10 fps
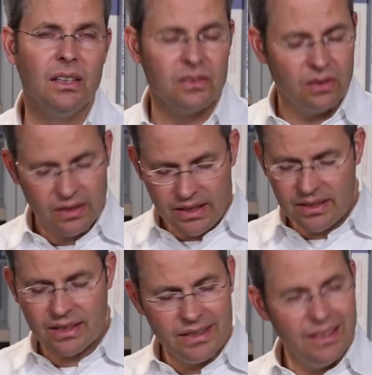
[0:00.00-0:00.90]
So these
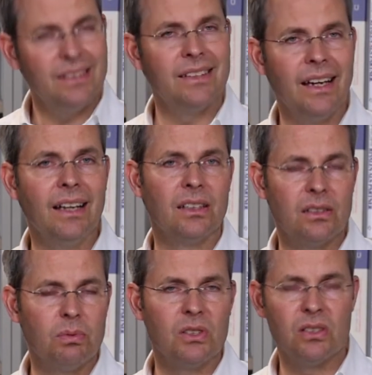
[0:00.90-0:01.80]
are
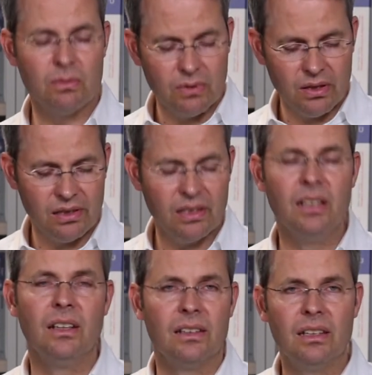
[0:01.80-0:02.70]
details which are worth
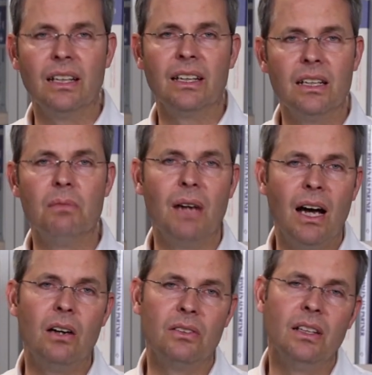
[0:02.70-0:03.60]
thinking
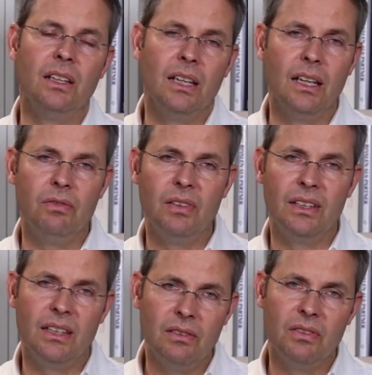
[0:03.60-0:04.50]
about if
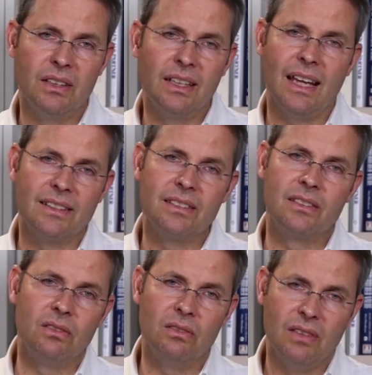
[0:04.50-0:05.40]
it gets
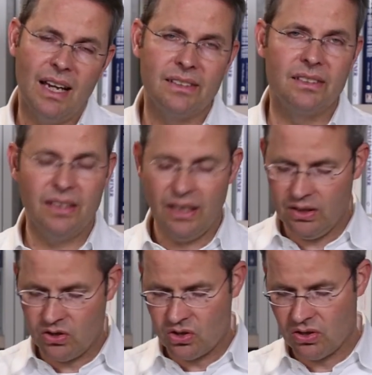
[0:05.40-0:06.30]
to that
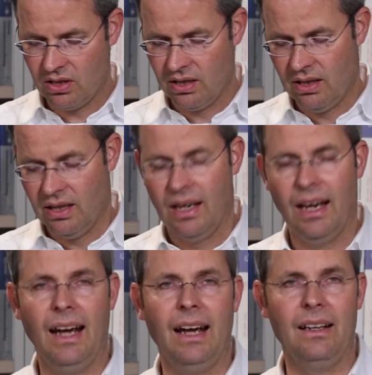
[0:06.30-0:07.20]
stage.
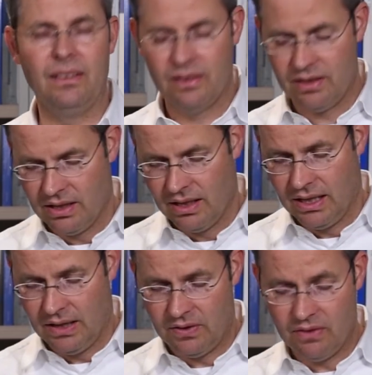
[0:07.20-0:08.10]
And
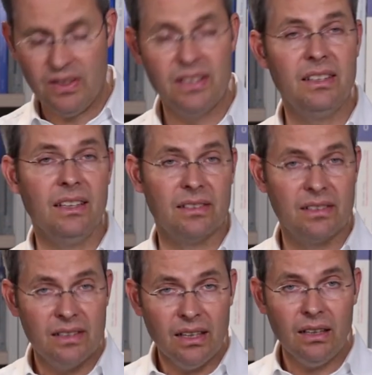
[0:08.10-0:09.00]
if the VC is
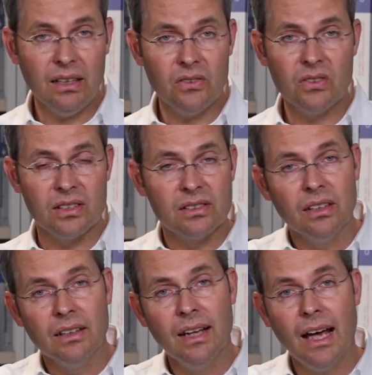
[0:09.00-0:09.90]
still
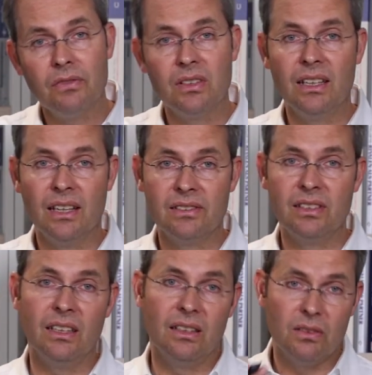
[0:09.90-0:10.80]
interested after he has
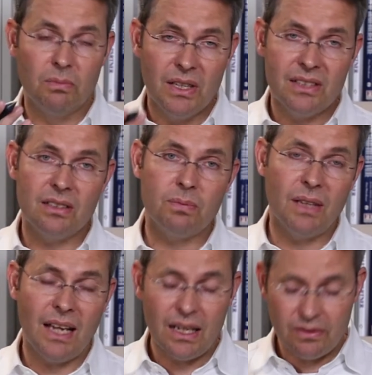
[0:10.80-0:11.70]
seen your business
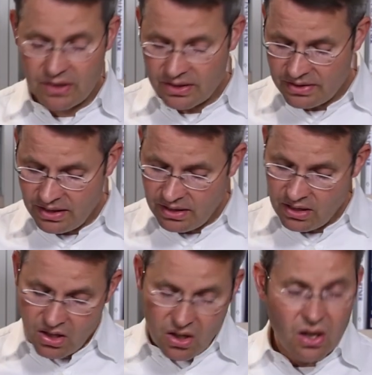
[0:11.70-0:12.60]
plan, if he's seen
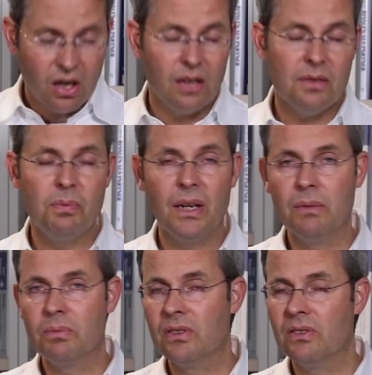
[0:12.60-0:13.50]
all the
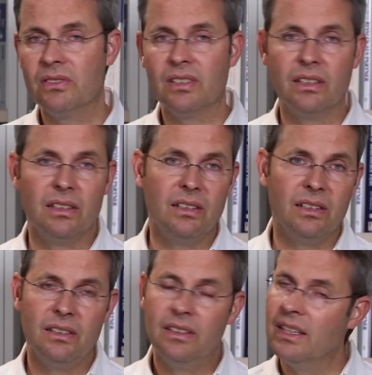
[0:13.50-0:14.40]
papers and he
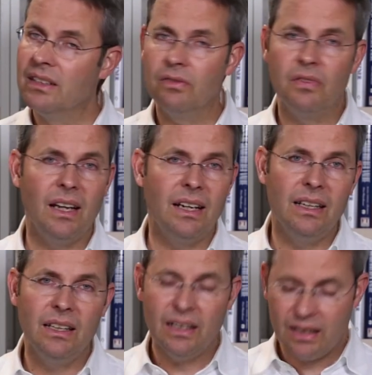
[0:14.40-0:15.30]
didn't find
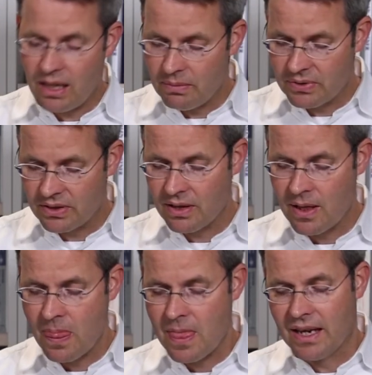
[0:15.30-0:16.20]
any hiccups,
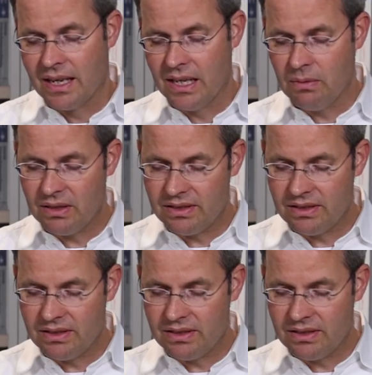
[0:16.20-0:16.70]
he will